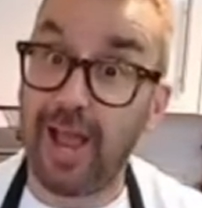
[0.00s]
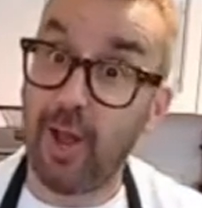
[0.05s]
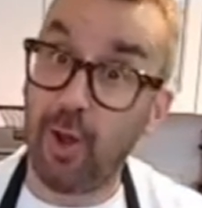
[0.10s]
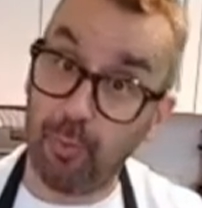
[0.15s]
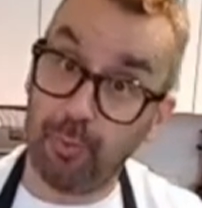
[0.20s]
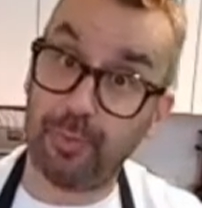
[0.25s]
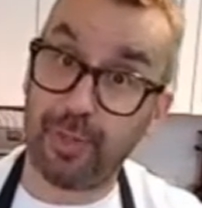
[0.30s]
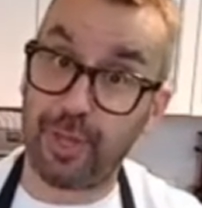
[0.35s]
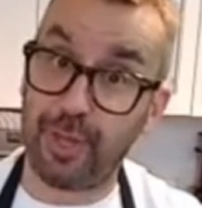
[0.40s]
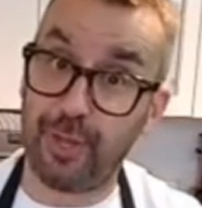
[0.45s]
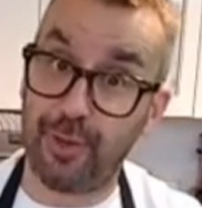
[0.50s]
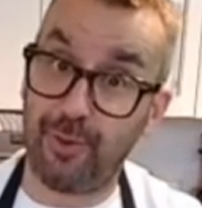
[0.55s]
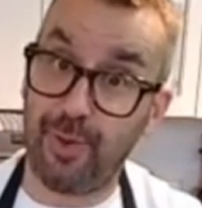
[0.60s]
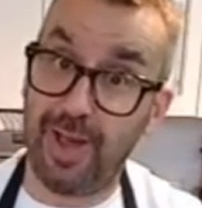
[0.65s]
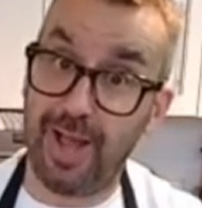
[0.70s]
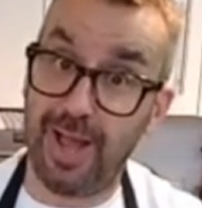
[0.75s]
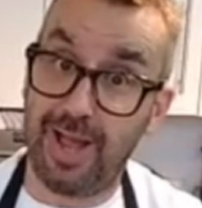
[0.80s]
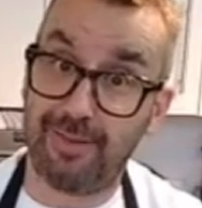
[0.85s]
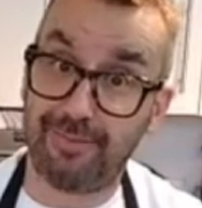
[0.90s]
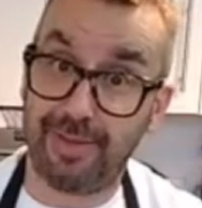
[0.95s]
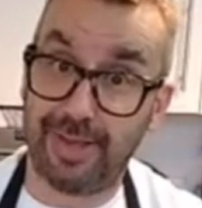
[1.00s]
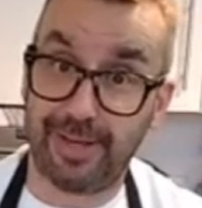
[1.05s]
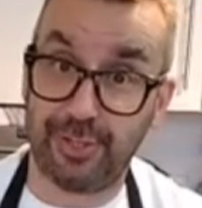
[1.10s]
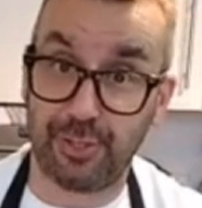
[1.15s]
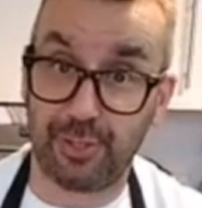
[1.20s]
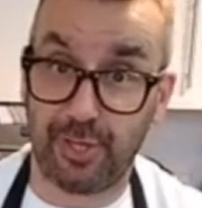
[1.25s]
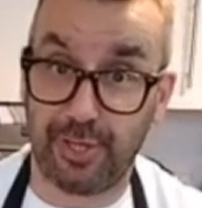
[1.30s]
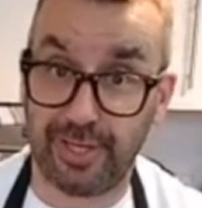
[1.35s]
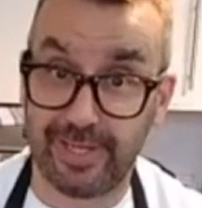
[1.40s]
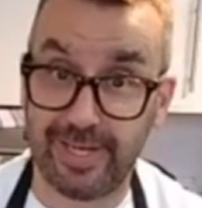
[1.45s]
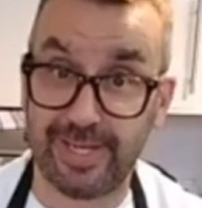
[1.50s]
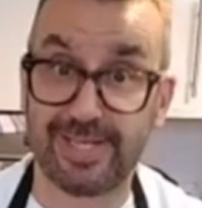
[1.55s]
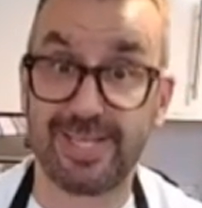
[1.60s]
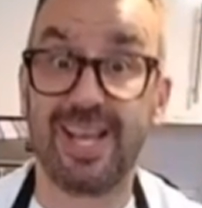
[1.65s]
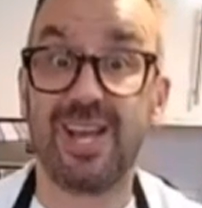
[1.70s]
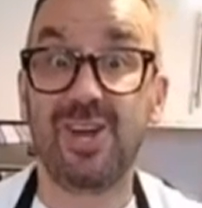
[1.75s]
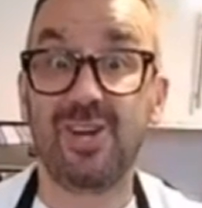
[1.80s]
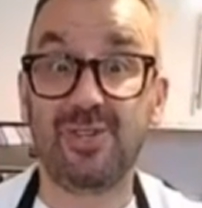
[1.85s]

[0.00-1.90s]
I hope that you have enjoyed it.